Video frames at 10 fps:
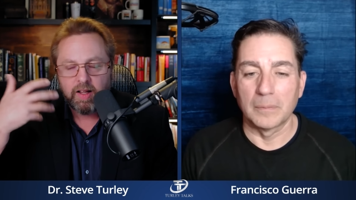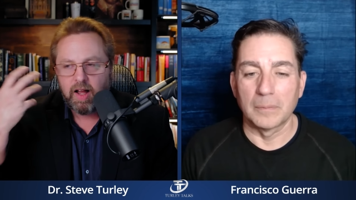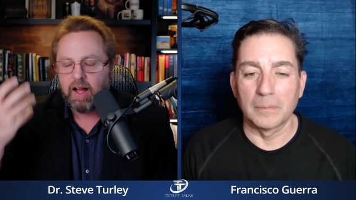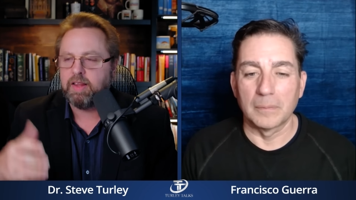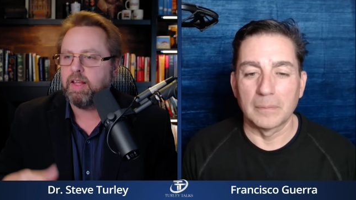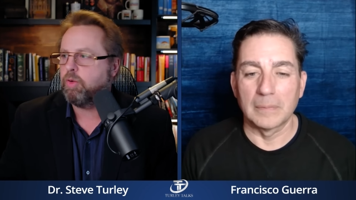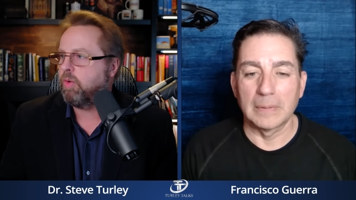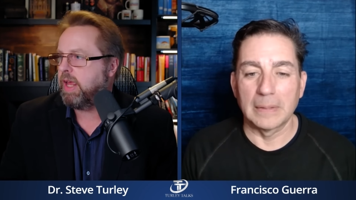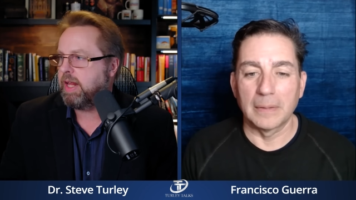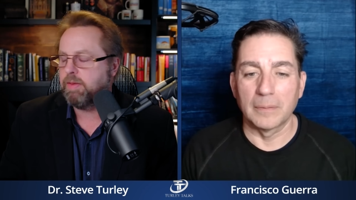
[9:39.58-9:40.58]
Speaker 1: I think,
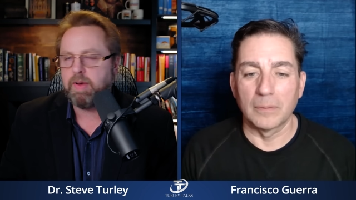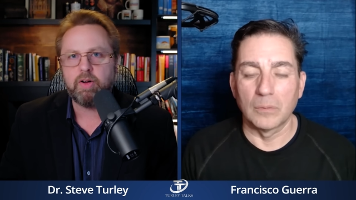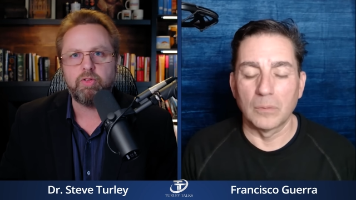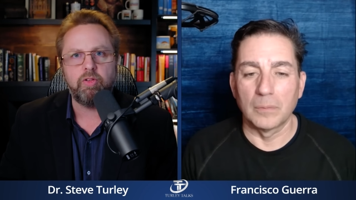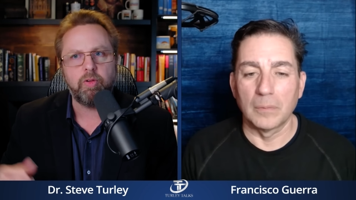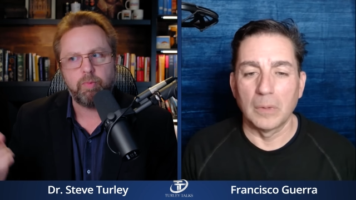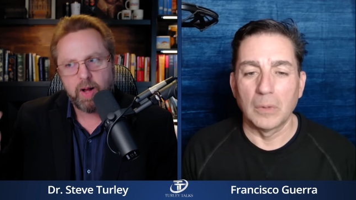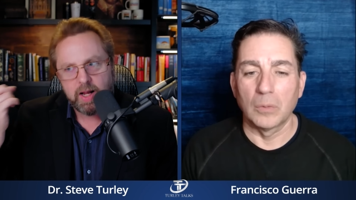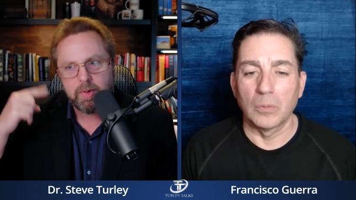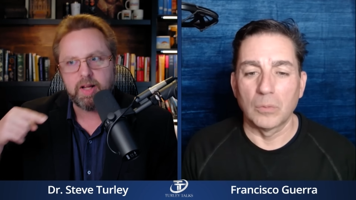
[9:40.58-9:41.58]
creative energies of
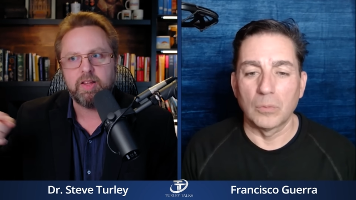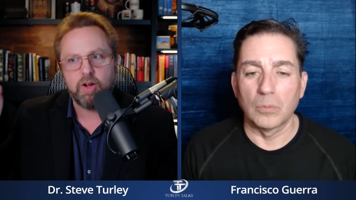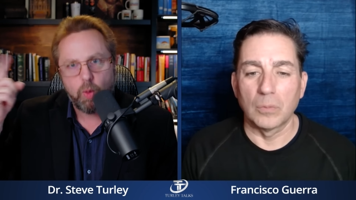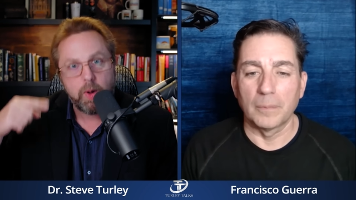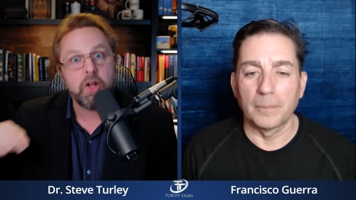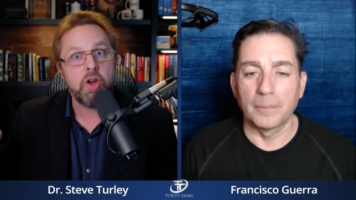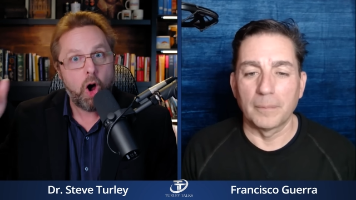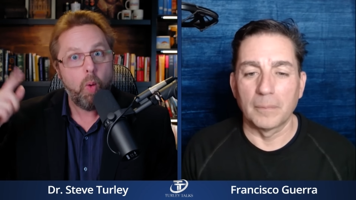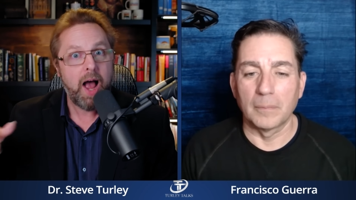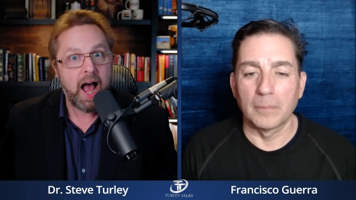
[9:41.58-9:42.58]
wait a minute, you know, we
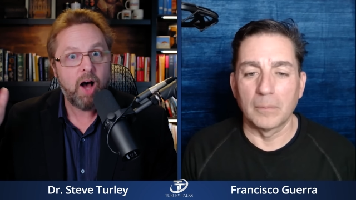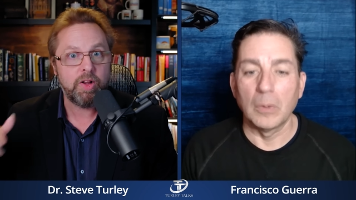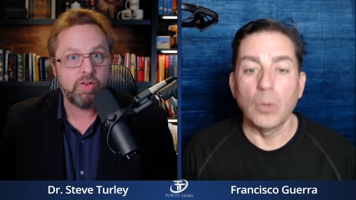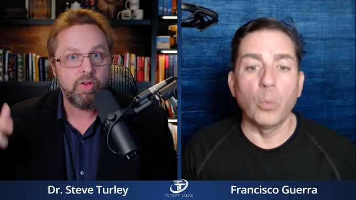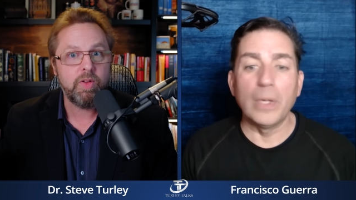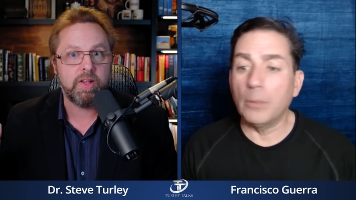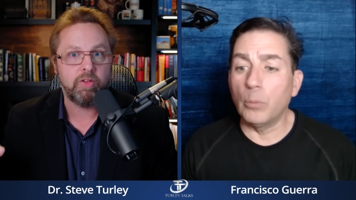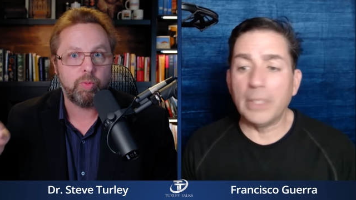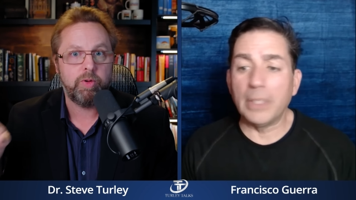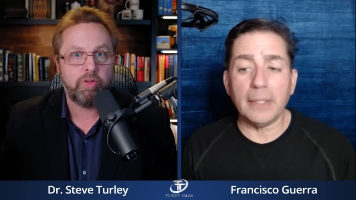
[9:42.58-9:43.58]
know how to do we, this.
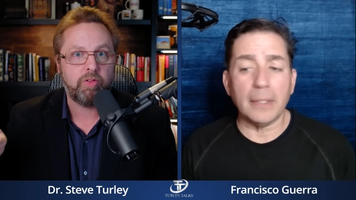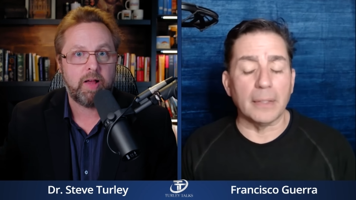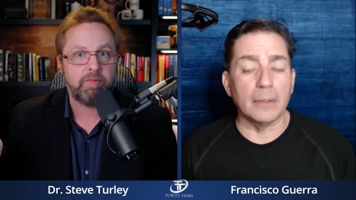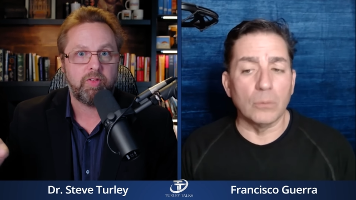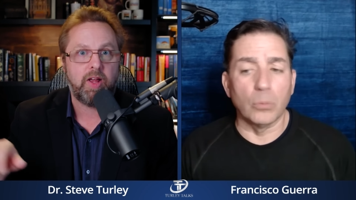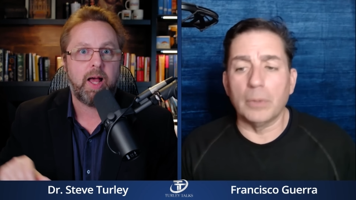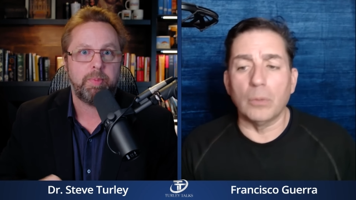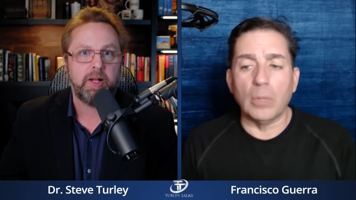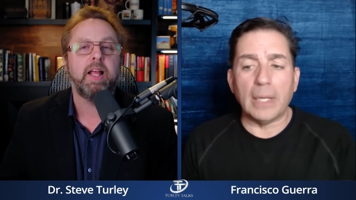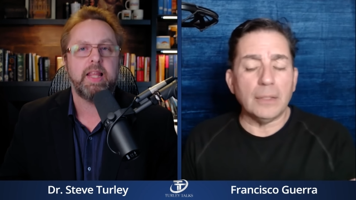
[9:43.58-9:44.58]
We, we did it.
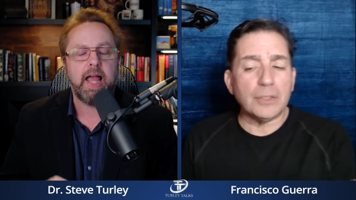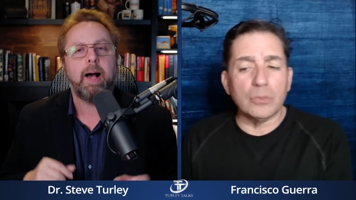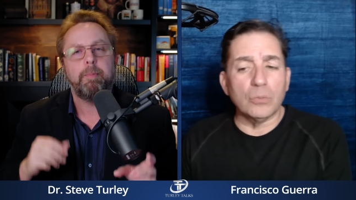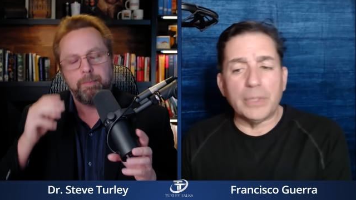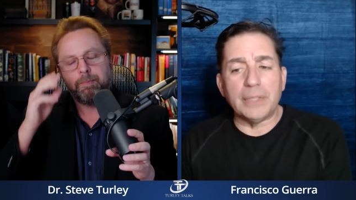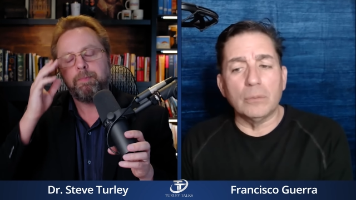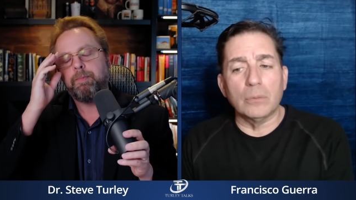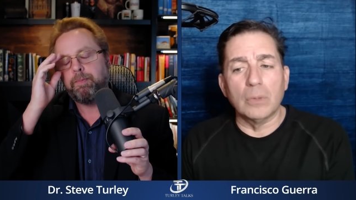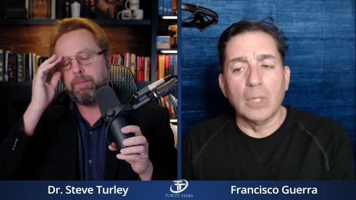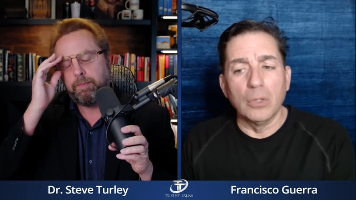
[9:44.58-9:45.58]
We, yeah. We,
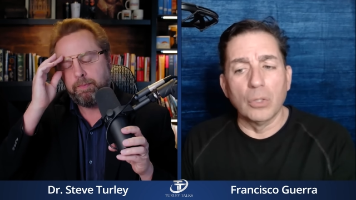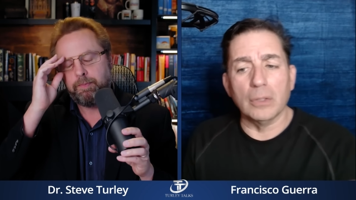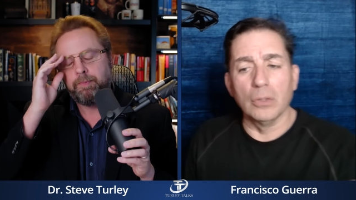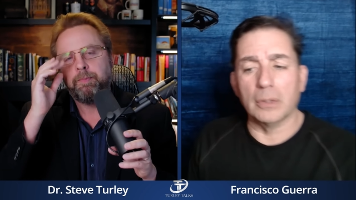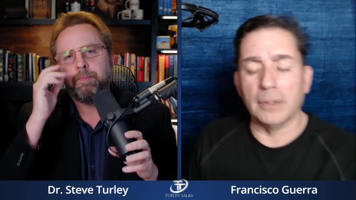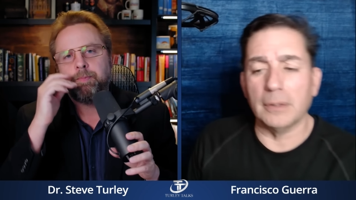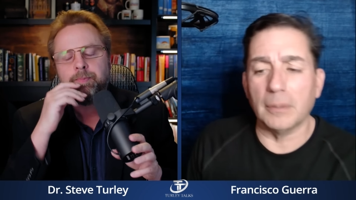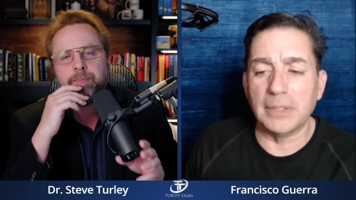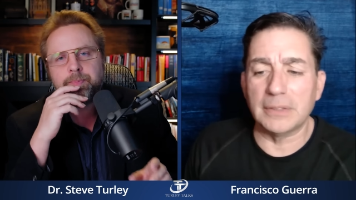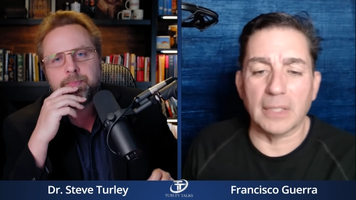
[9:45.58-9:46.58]
Speaker 2: look, look at,
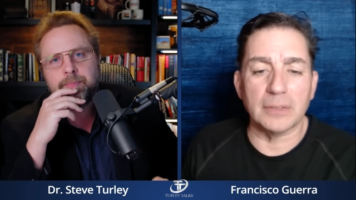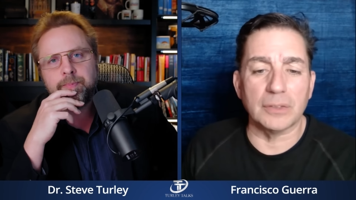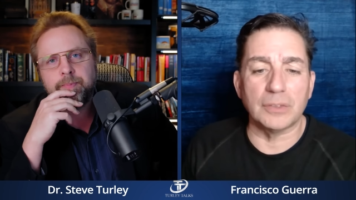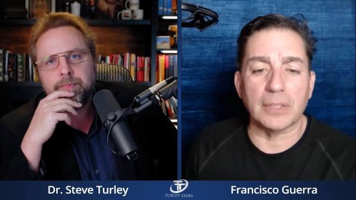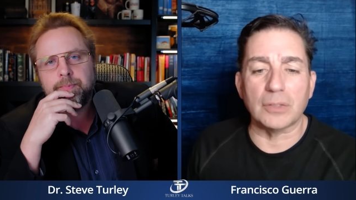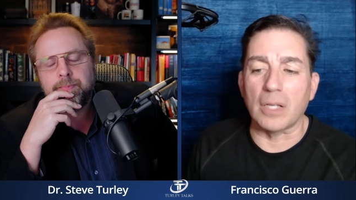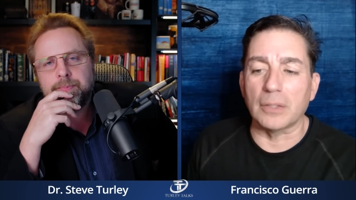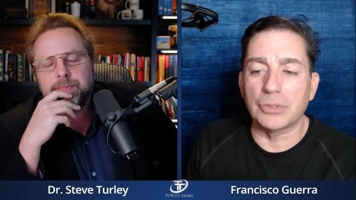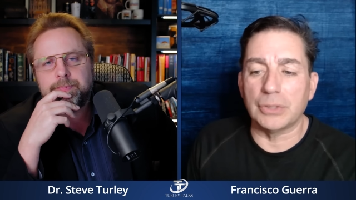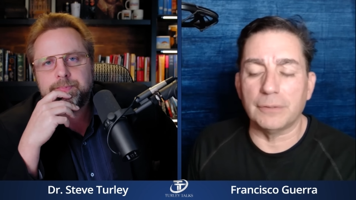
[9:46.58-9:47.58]
I mean, Tesla's
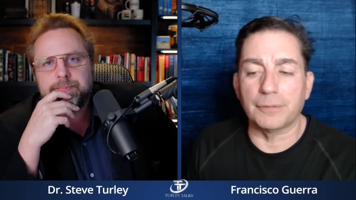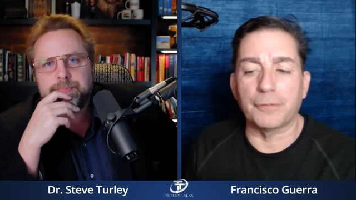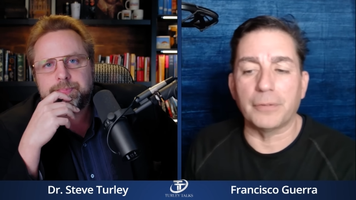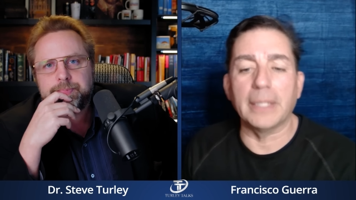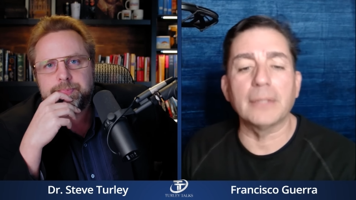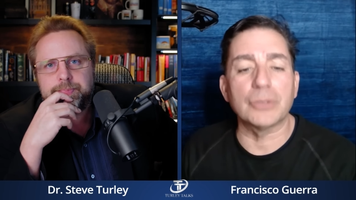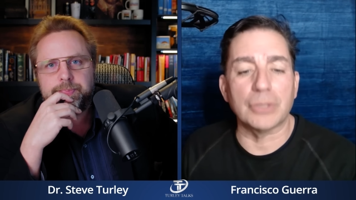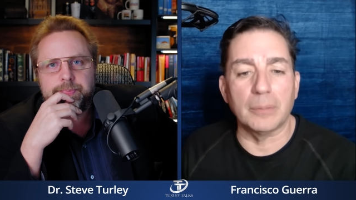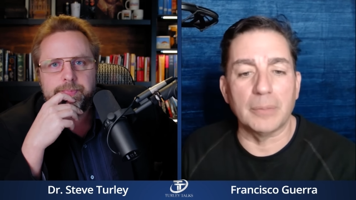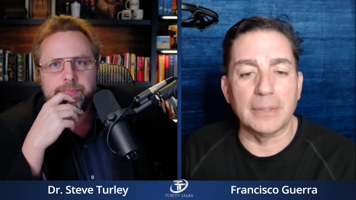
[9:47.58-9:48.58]
technology for free
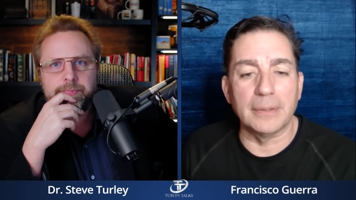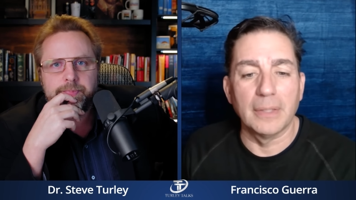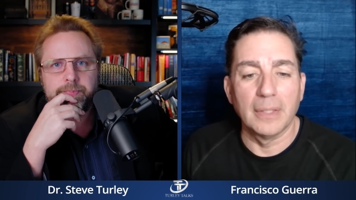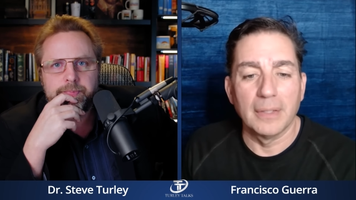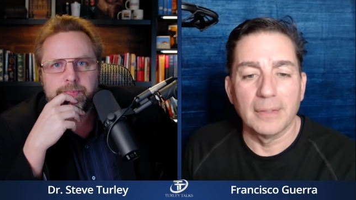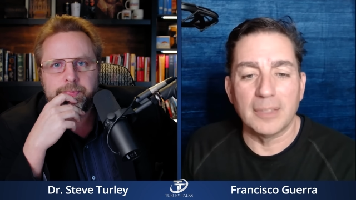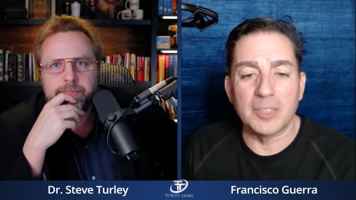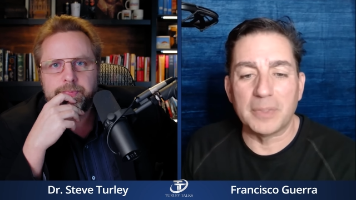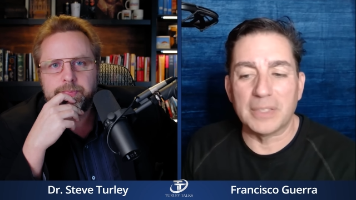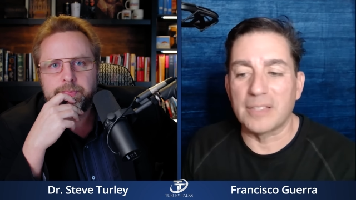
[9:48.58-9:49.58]
energy. I mean,
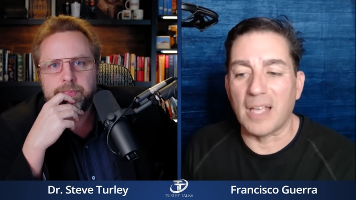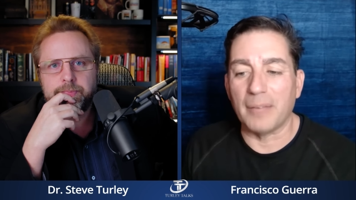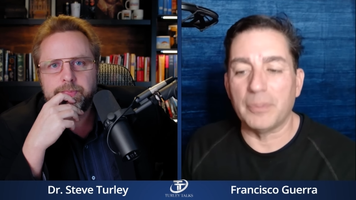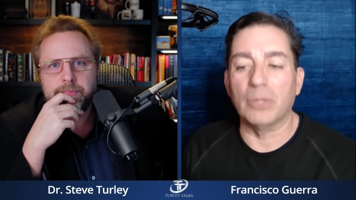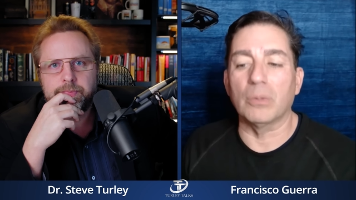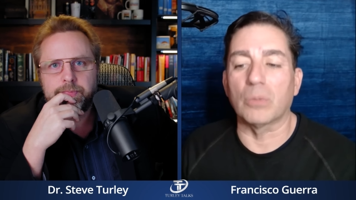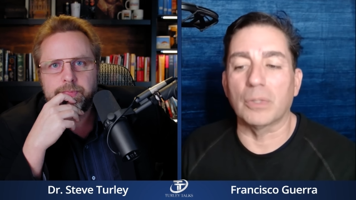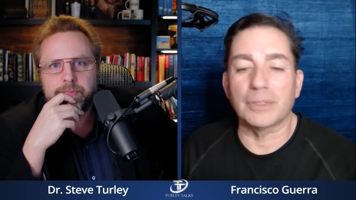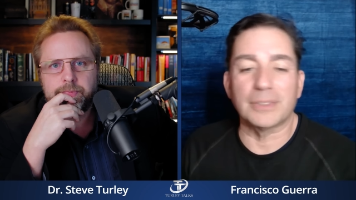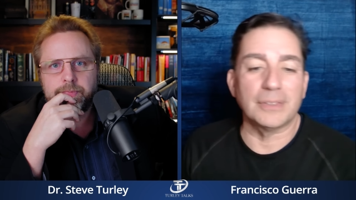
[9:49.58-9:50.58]
it's been designed. We know it
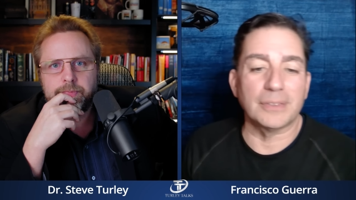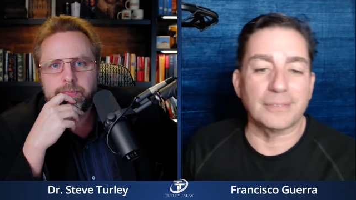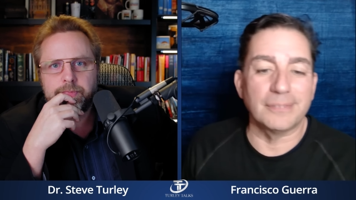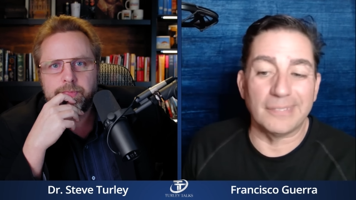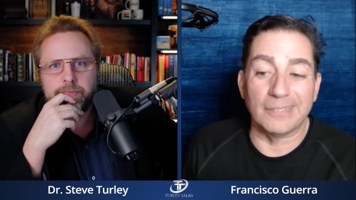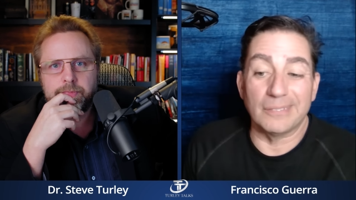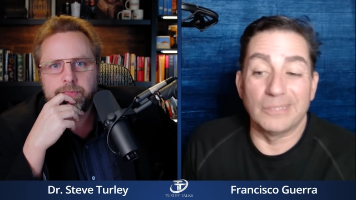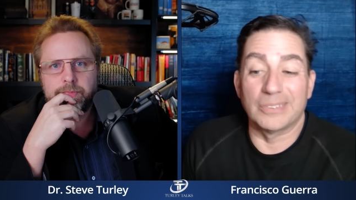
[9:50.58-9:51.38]
works. It just, you know, who's